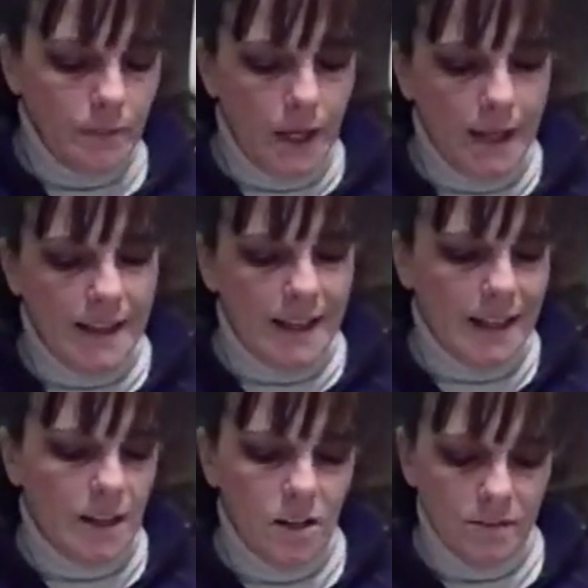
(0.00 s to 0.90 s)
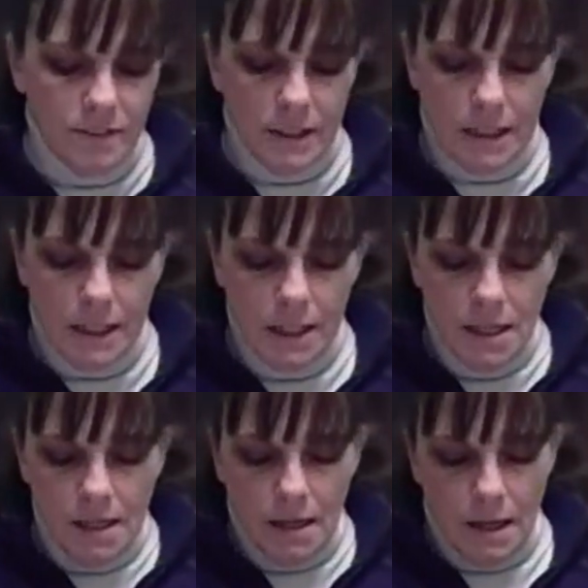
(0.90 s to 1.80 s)
And then hopefully
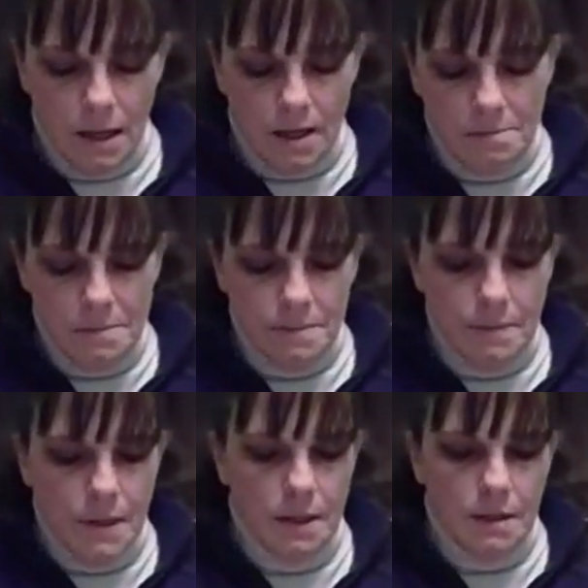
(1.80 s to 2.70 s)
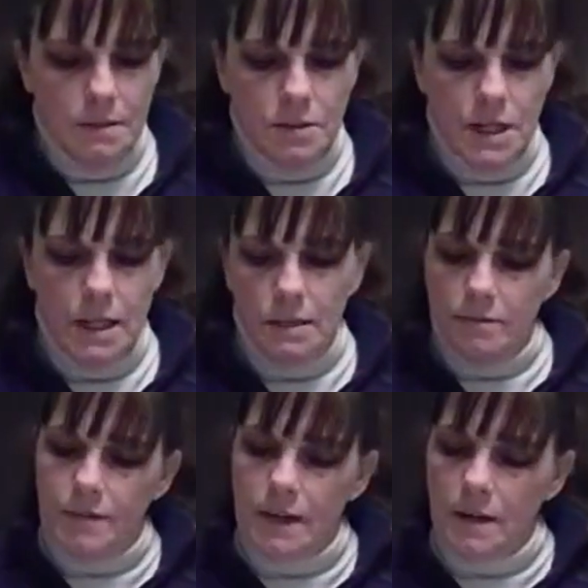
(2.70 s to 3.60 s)
I'm going to try and
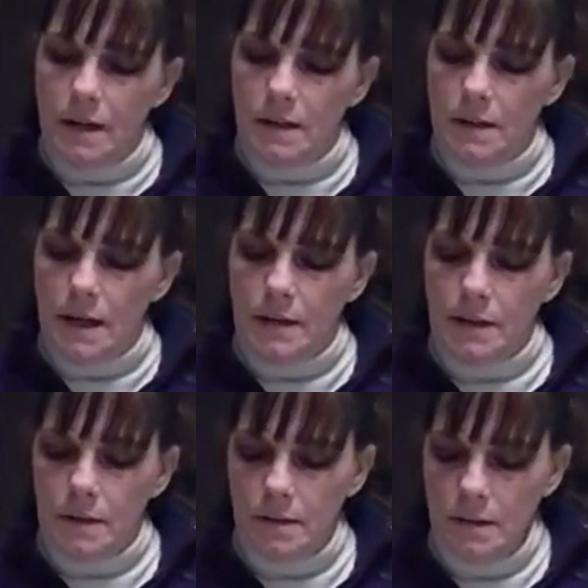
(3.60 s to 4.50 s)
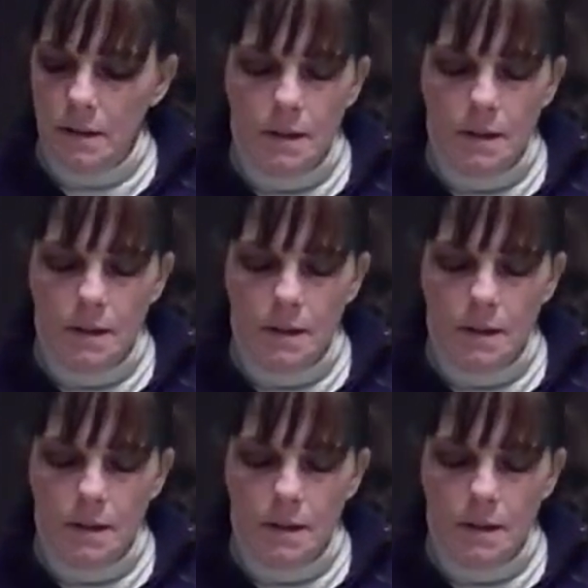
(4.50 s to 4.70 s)
figure out another